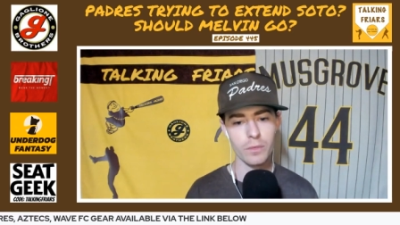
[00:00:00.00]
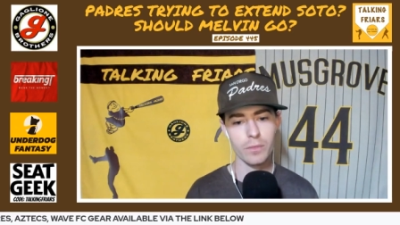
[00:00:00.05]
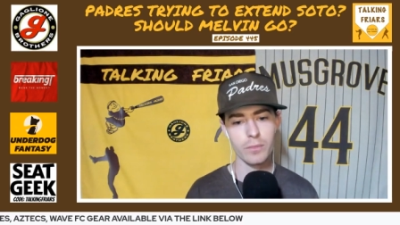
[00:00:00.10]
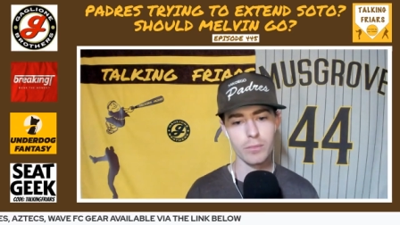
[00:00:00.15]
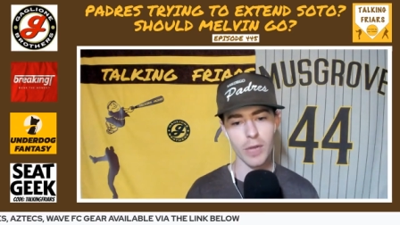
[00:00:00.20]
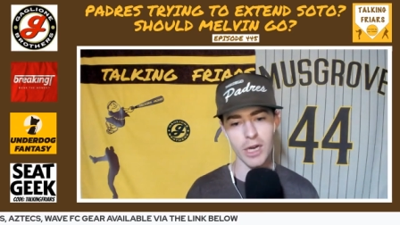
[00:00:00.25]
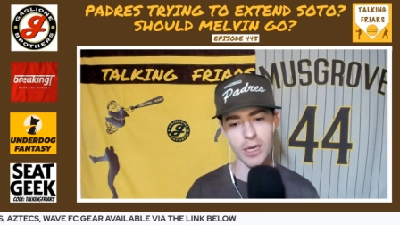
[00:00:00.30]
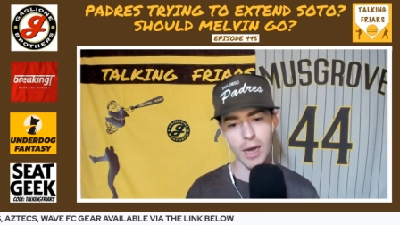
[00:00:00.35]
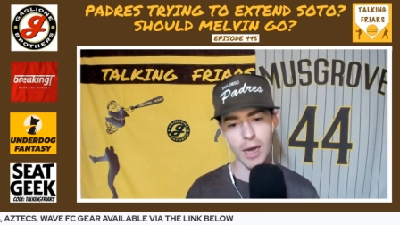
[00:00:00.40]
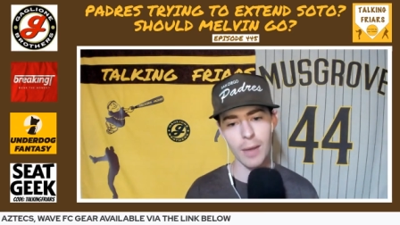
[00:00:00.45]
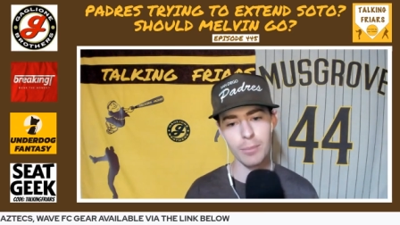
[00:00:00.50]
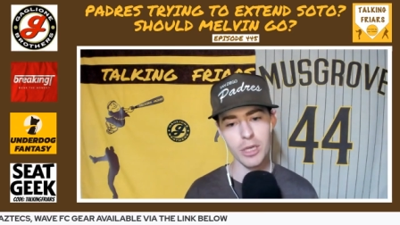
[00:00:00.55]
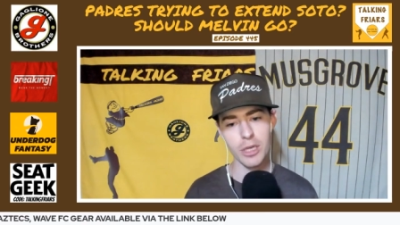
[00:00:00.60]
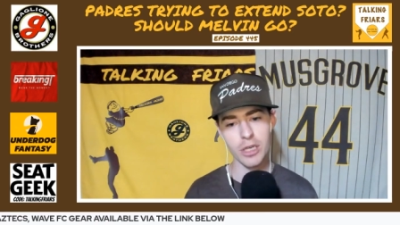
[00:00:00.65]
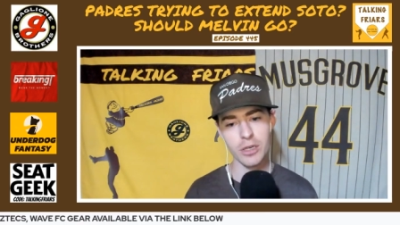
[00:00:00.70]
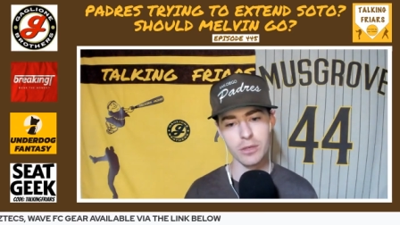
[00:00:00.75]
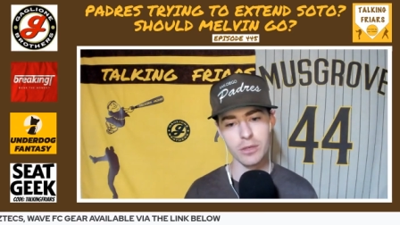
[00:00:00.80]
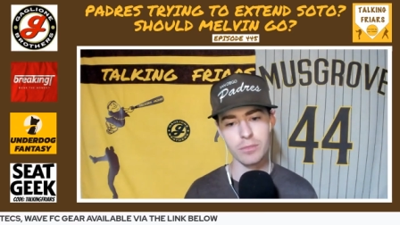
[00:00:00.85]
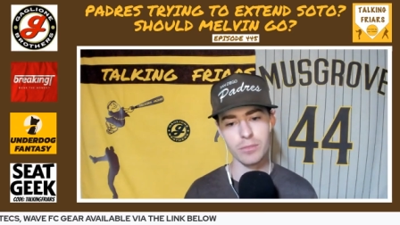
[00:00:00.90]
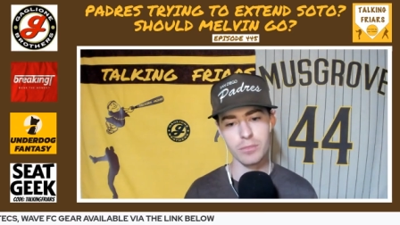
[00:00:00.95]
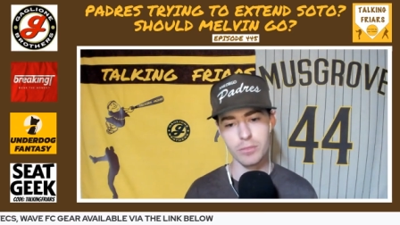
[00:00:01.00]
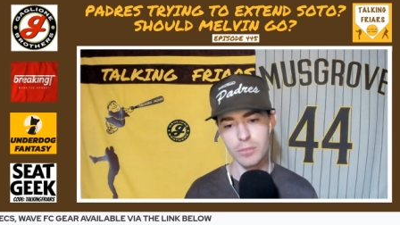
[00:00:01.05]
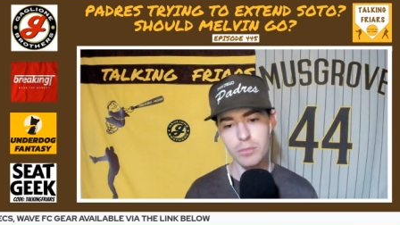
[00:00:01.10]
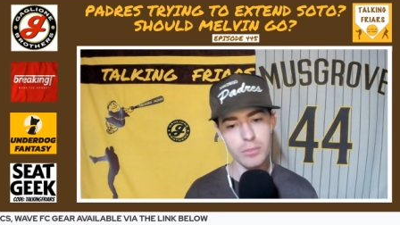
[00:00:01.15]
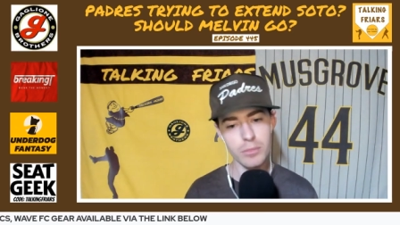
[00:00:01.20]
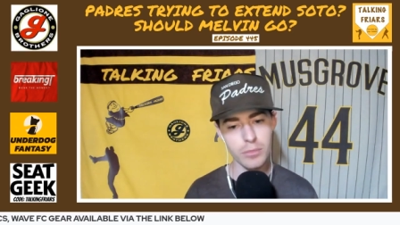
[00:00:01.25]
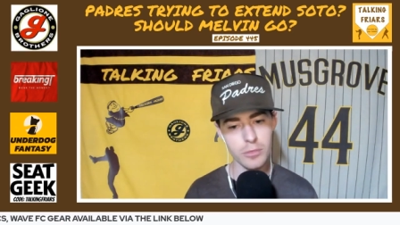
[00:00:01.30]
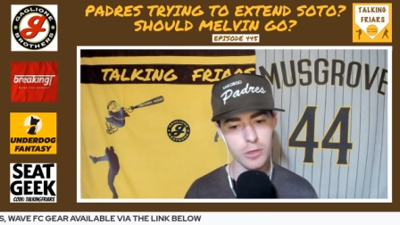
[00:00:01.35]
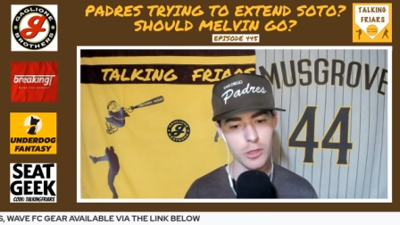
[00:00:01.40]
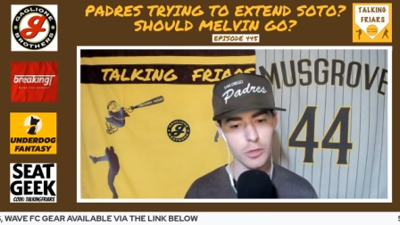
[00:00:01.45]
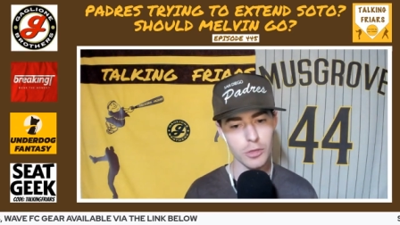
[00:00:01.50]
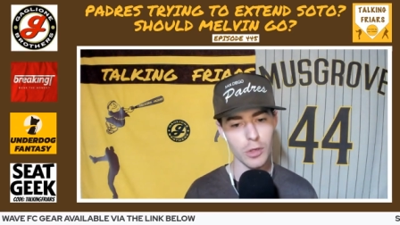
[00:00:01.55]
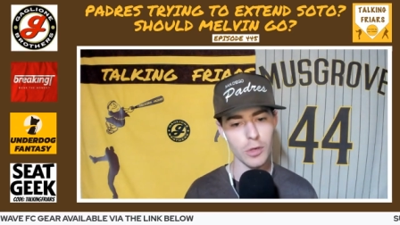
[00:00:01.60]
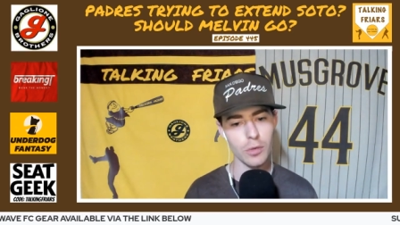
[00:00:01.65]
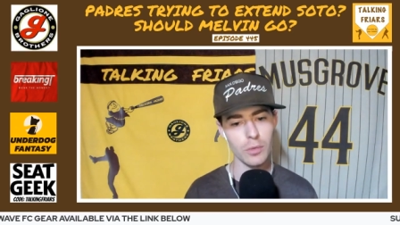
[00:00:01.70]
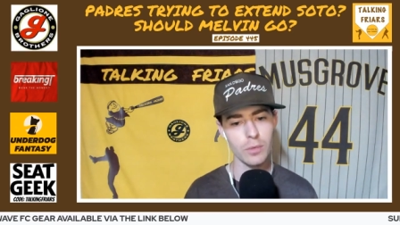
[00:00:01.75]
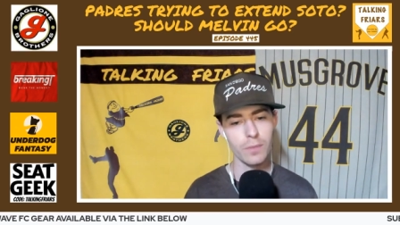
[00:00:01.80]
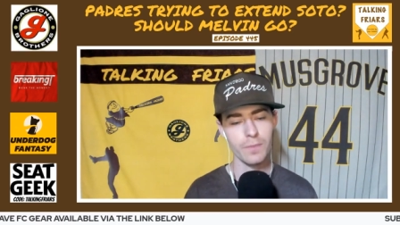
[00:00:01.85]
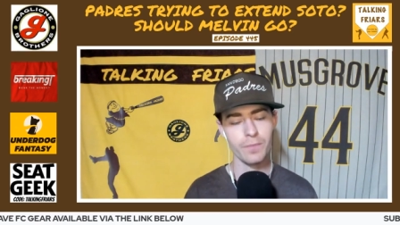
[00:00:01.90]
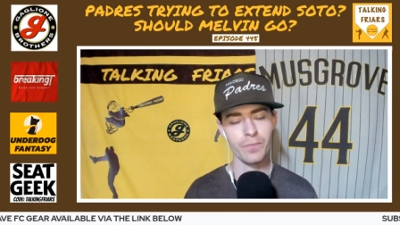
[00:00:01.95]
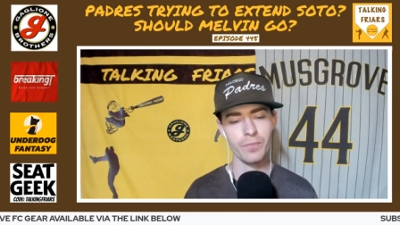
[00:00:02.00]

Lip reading: Might not be true.